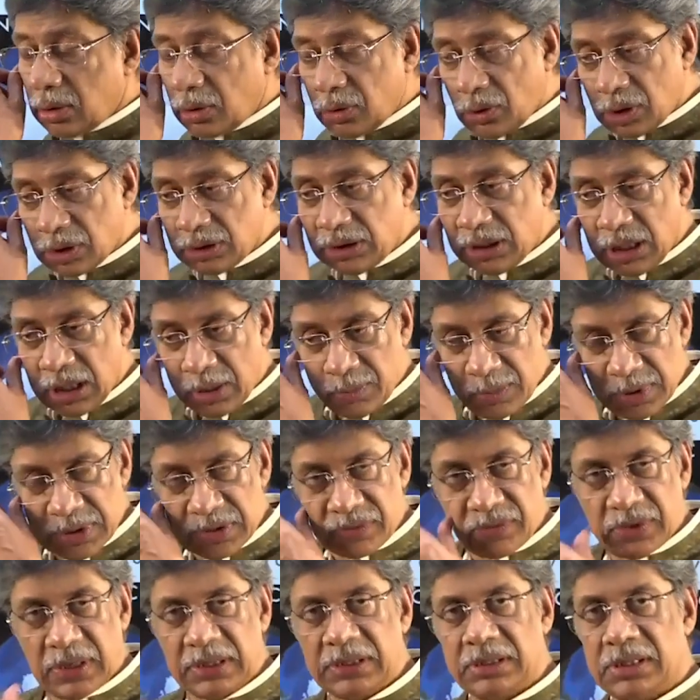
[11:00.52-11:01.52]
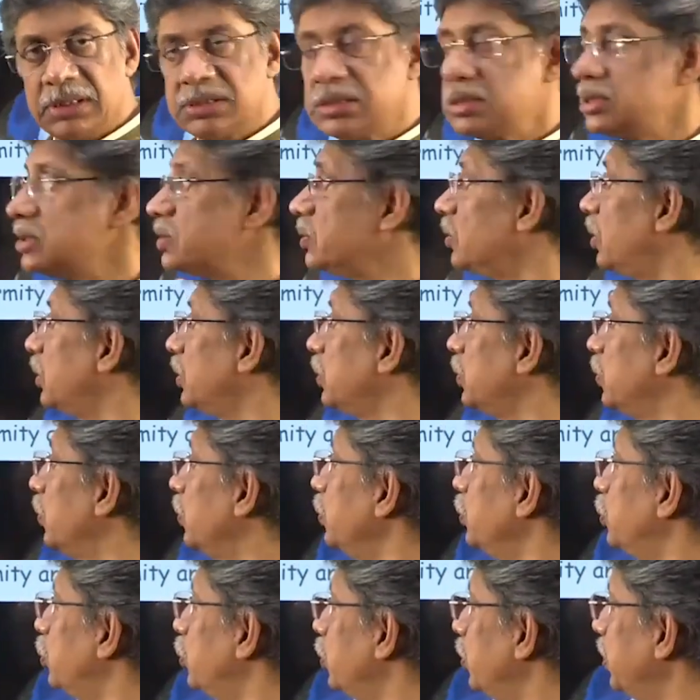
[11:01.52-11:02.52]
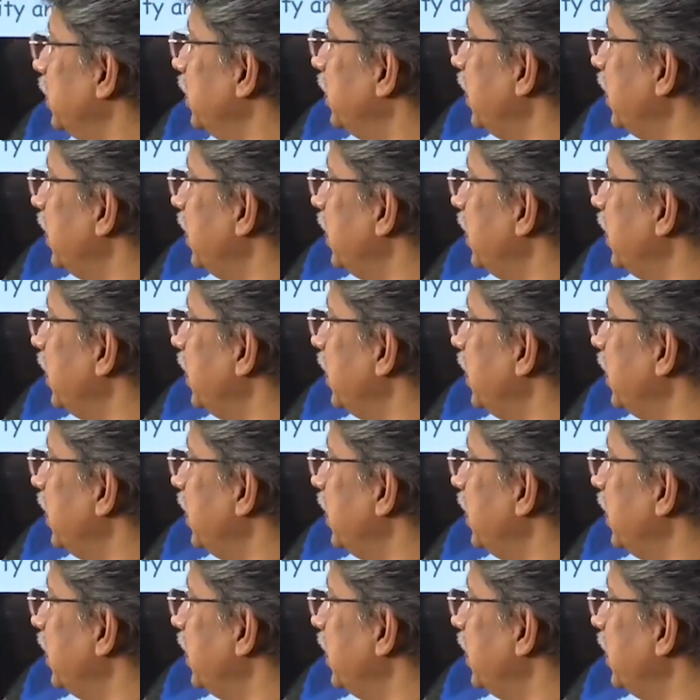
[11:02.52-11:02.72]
the northern hemisphere, this is not going to be